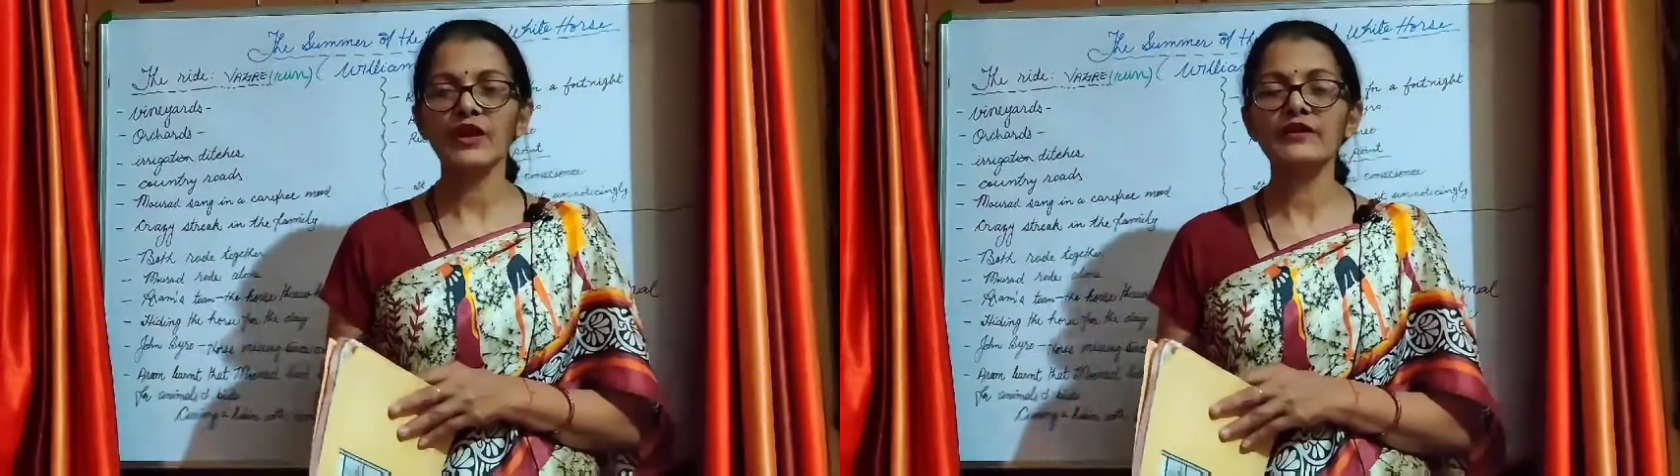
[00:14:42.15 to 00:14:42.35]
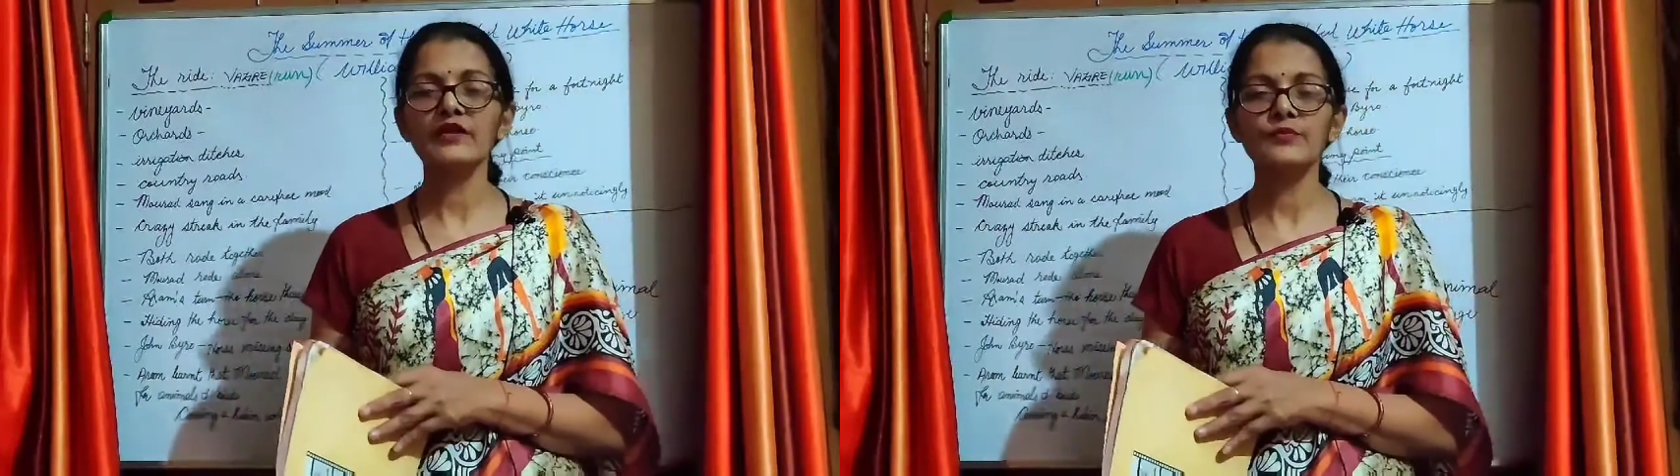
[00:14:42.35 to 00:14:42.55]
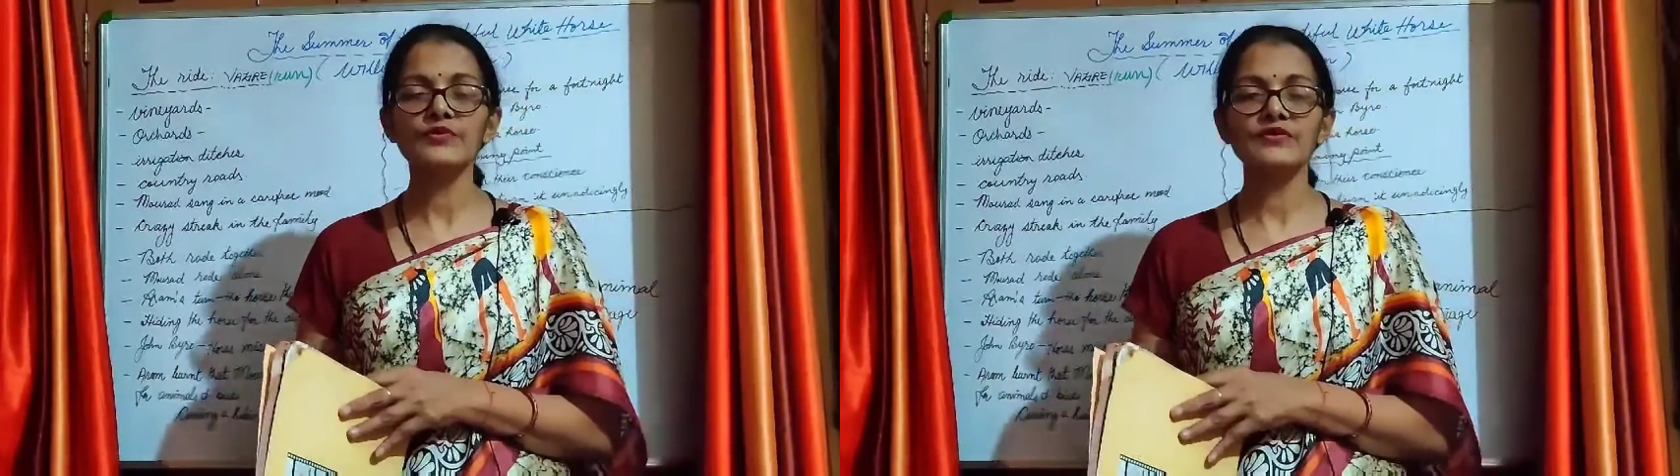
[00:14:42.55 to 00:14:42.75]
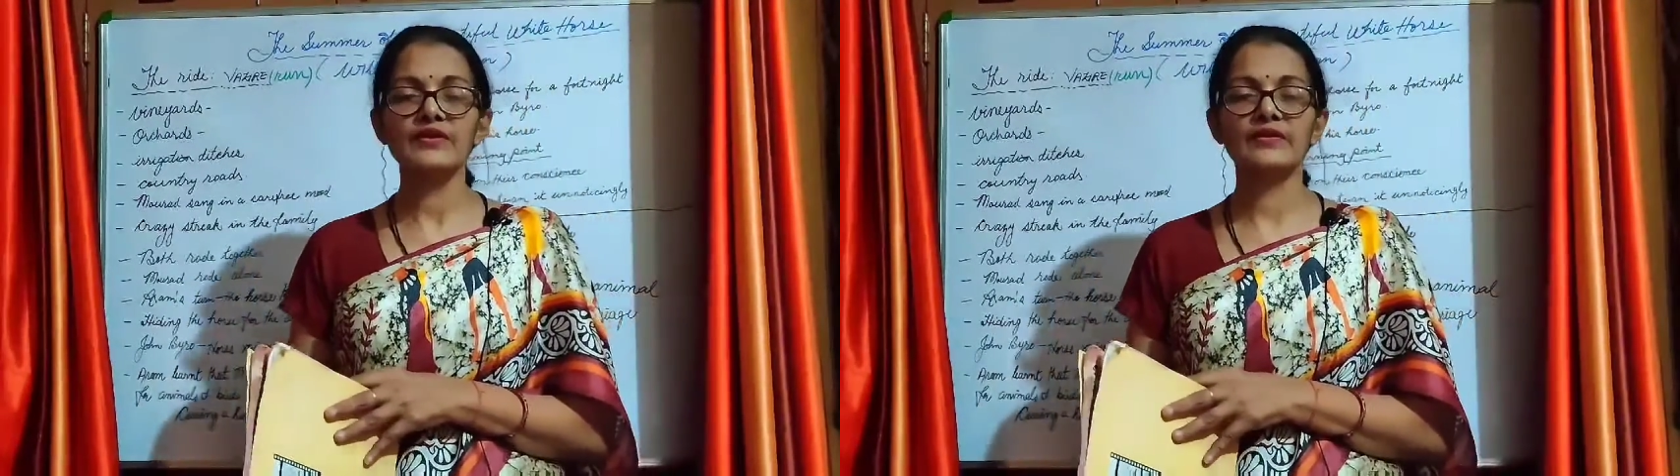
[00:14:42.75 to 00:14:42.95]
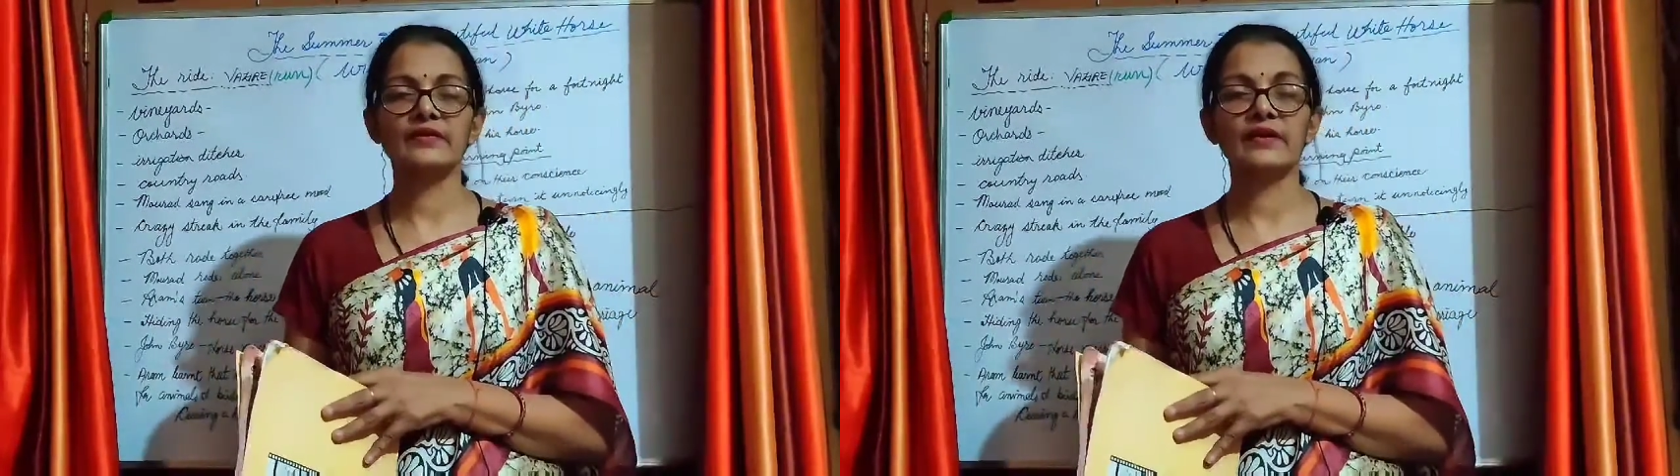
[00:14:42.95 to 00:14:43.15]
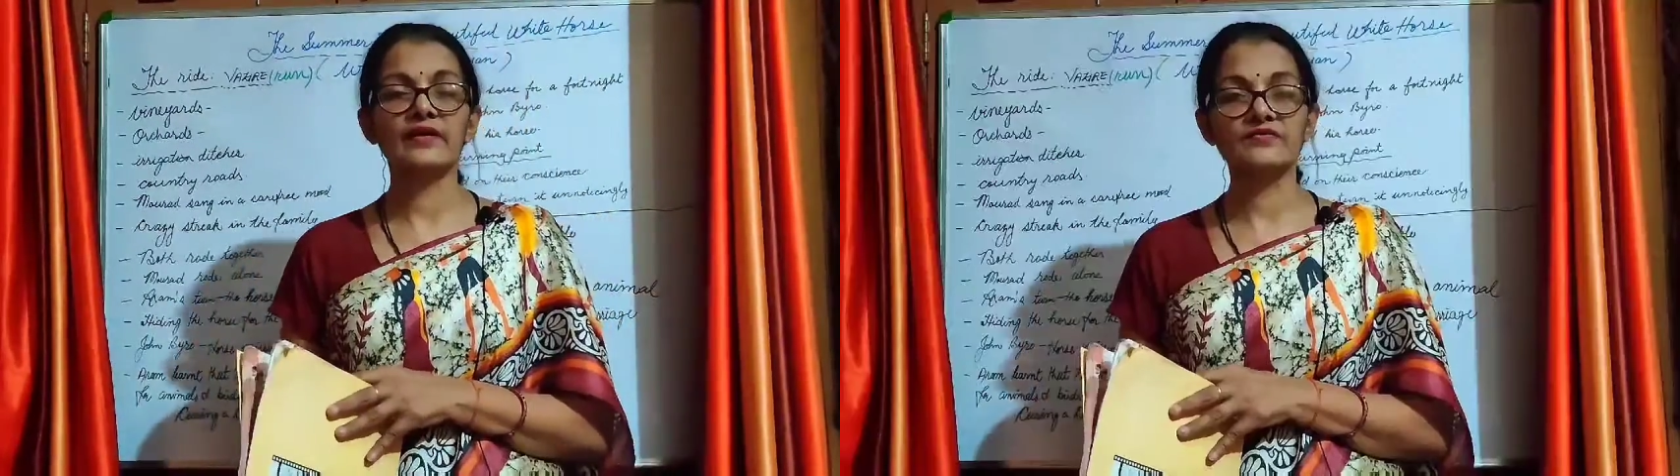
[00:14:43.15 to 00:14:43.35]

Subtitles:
and he was an